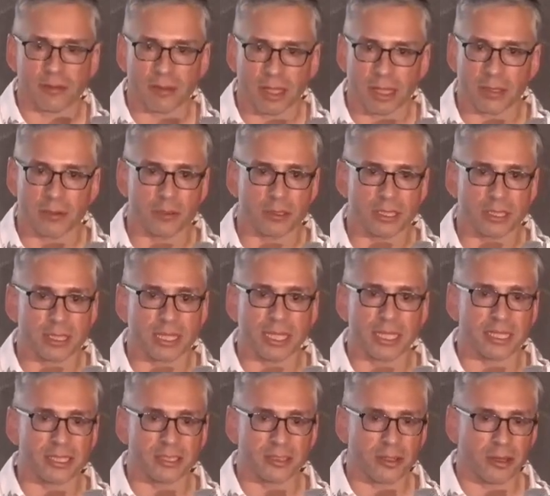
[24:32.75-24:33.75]
Like, we're just
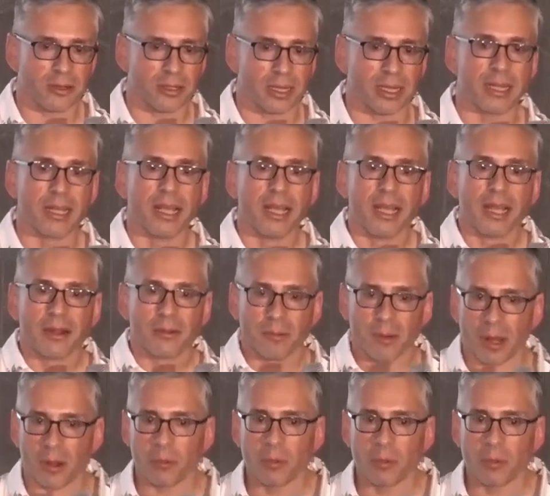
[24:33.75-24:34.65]
getting started, right?